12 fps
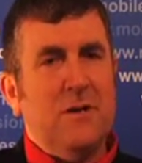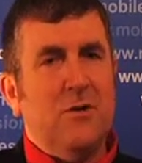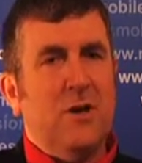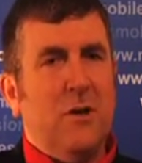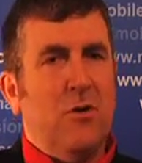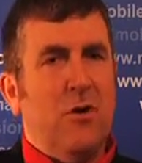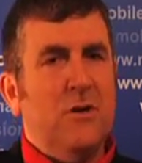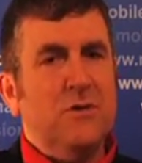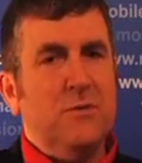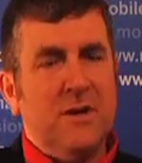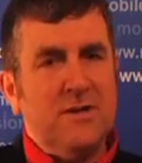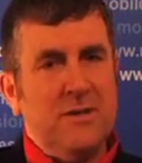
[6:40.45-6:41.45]
Absolutely. We're
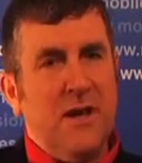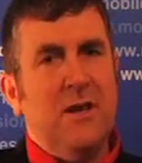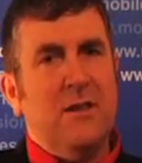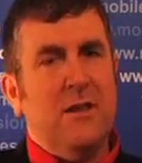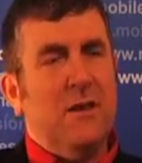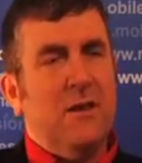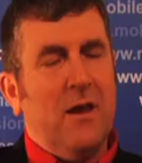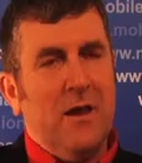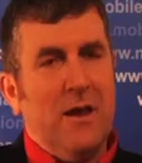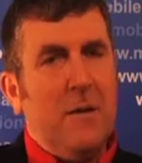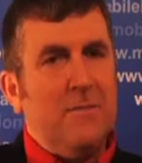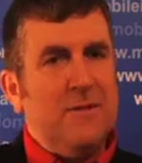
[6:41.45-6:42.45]
also extending
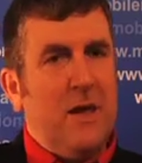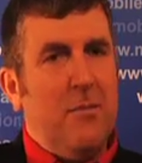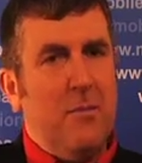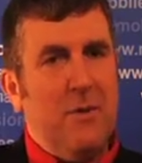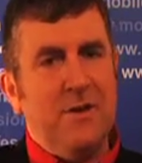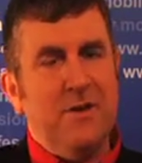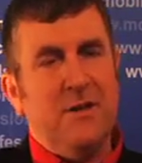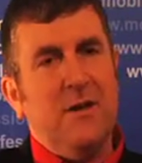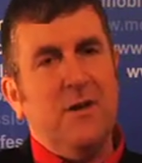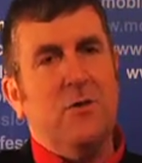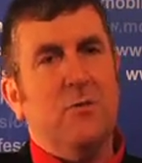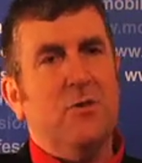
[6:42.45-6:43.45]
that labs
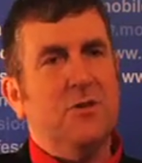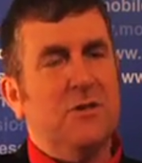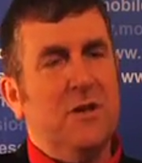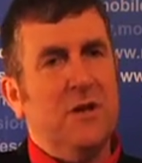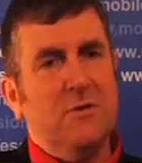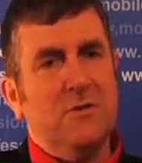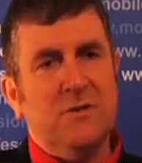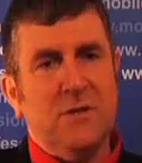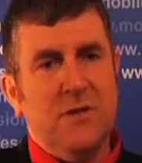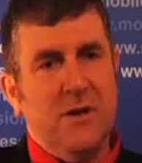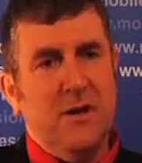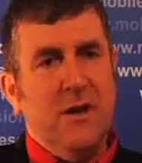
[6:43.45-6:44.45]
capability. We just
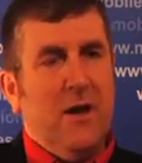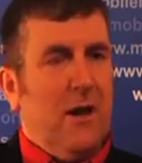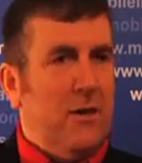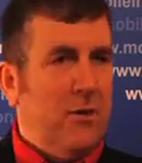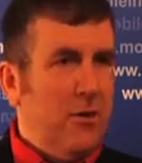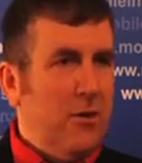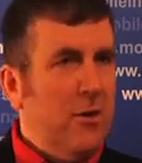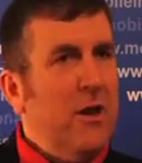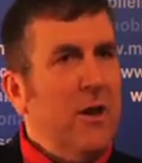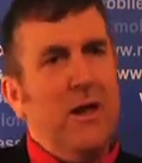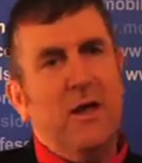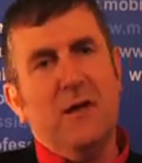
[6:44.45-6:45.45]
announced
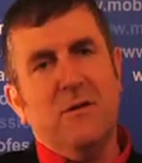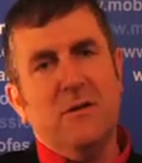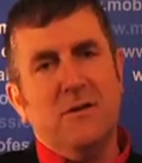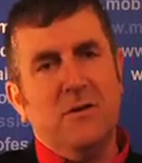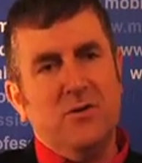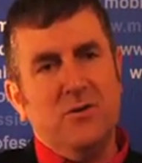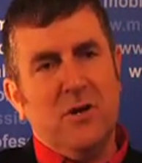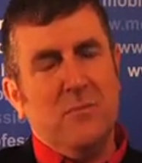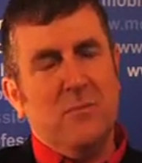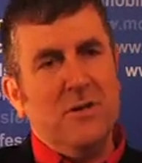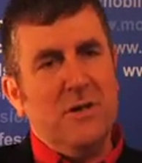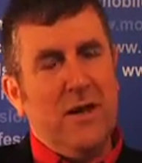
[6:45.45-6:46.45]
another
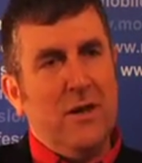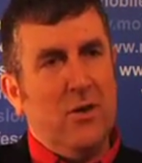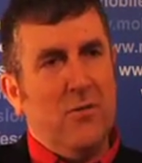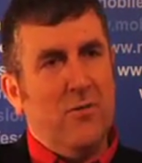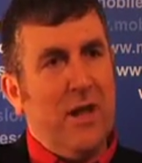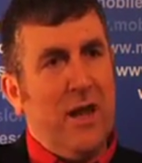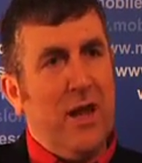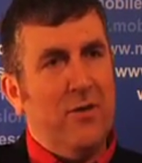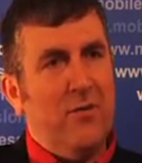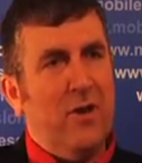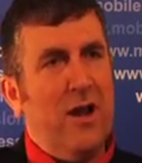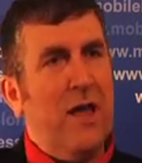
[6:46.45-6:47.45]
gentleman taking over the
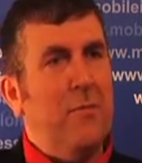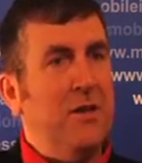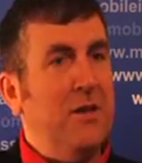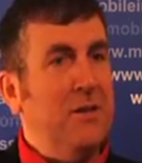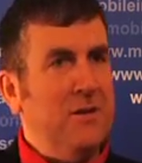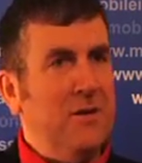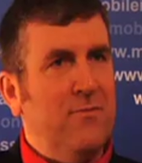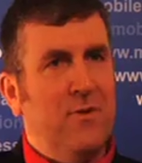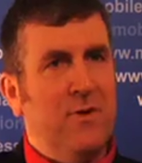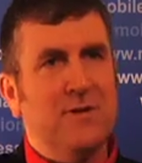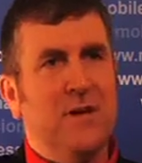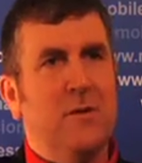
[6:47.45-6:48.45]
head of our lab in India,
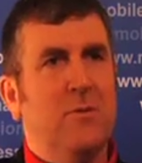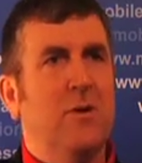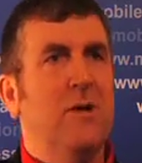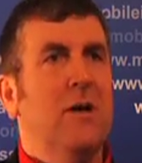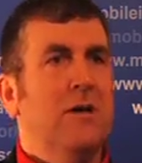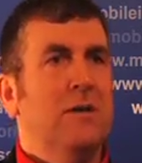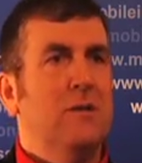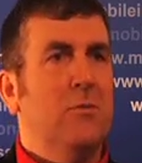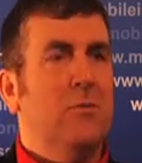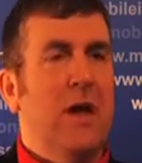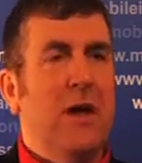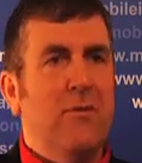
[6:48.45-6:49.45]
for example.
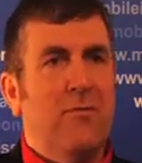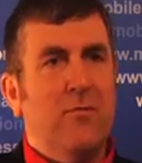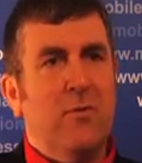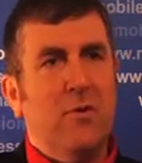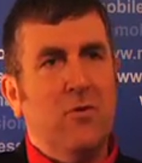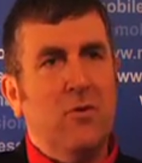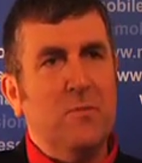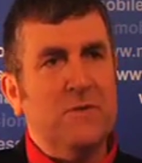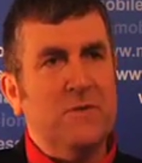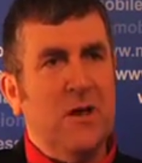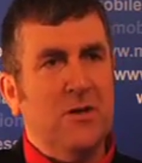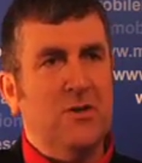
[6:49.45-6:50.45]
So we have
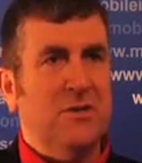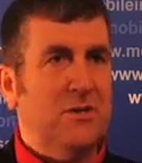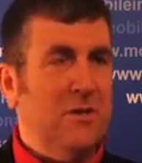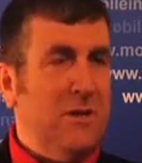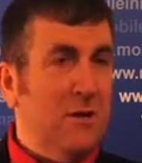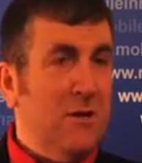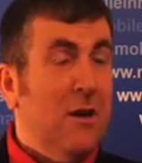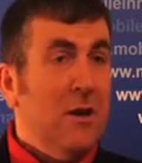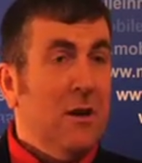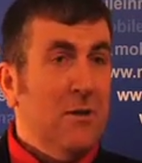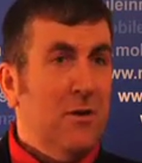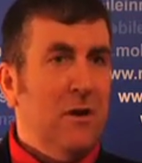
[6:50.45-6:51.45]
groups not just
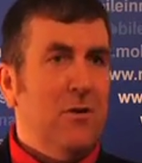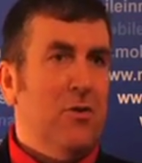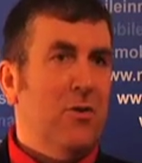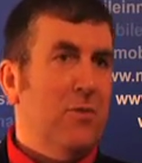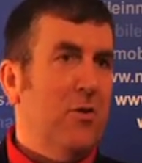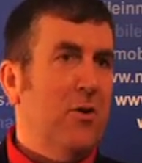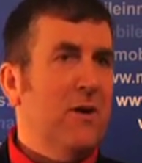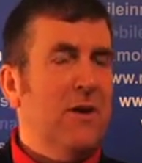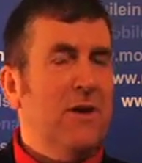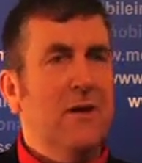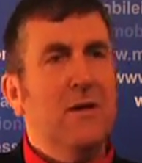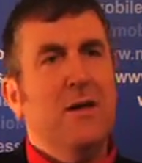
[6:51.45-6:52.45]
in North
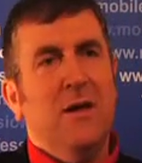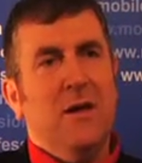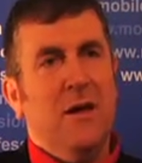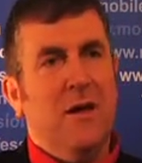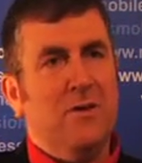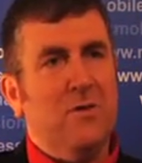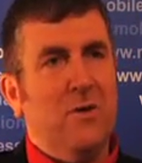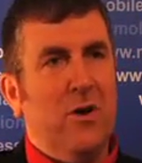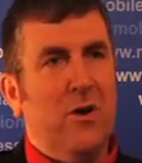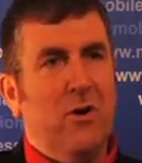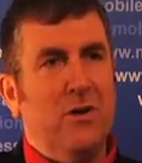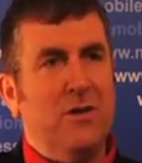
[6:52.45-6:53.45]
America
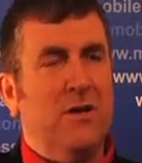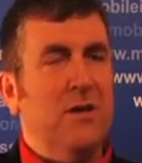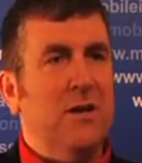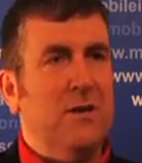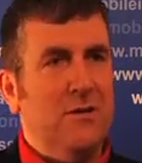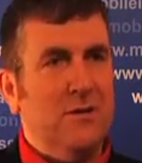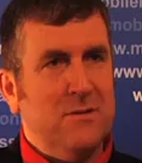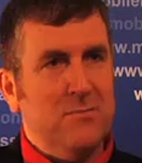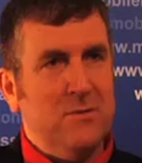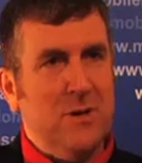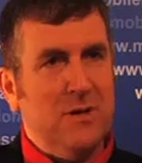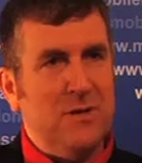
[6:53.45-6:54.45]
doing R&D and
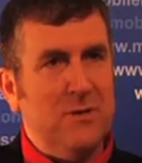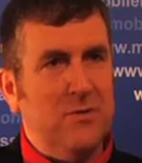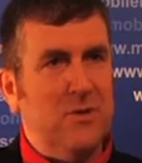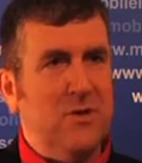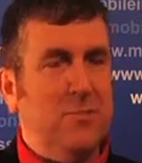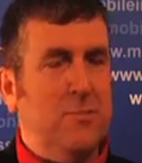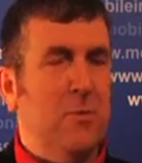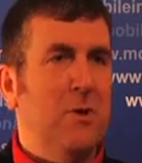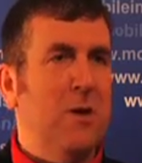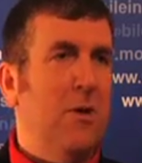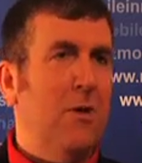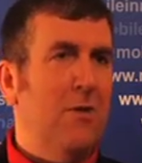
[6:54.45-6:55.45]
building solutions, but
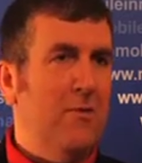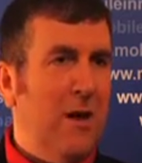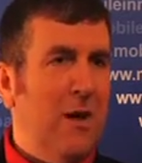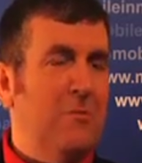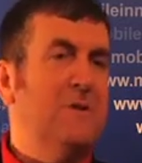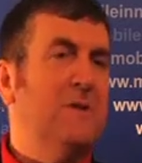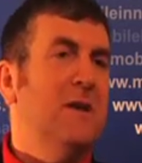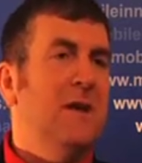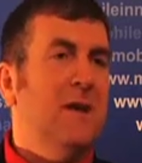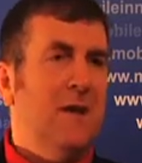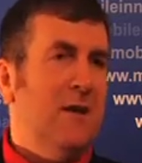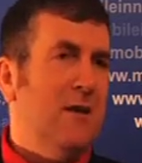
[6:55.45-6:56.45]
we now have labs
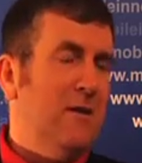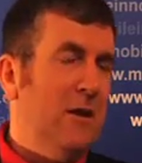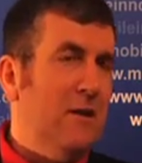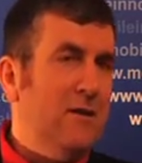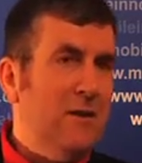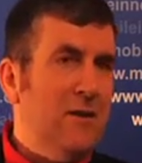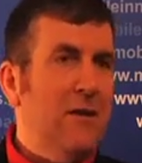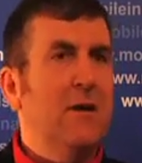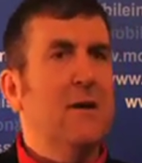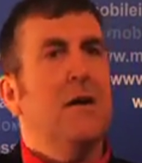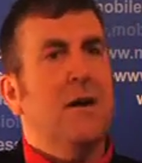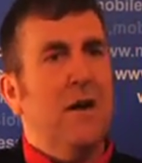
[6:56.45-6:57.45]
in
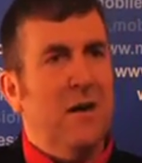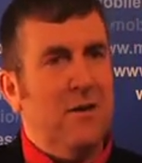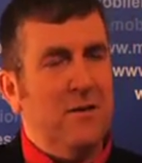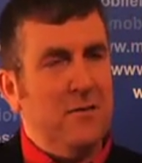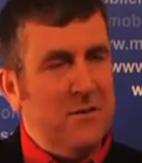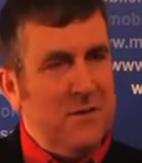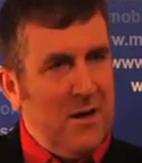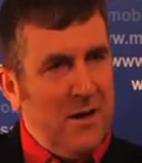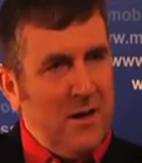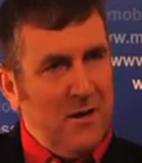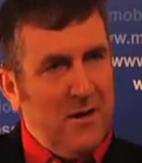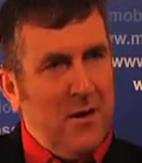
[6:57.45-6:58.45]
India and
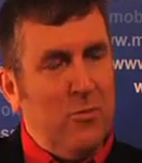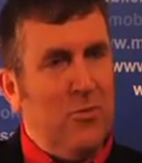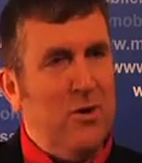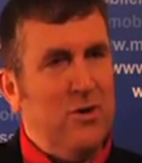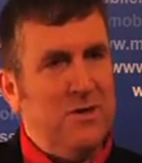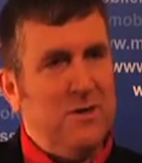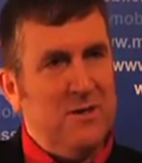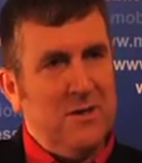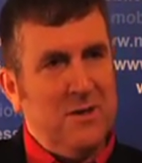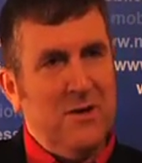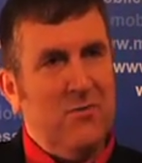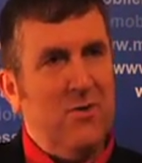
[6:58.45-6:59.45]
operations
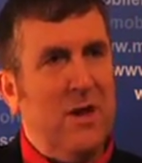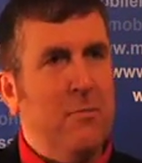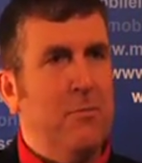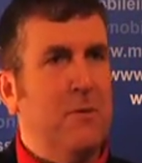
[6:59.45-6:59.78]
and delivery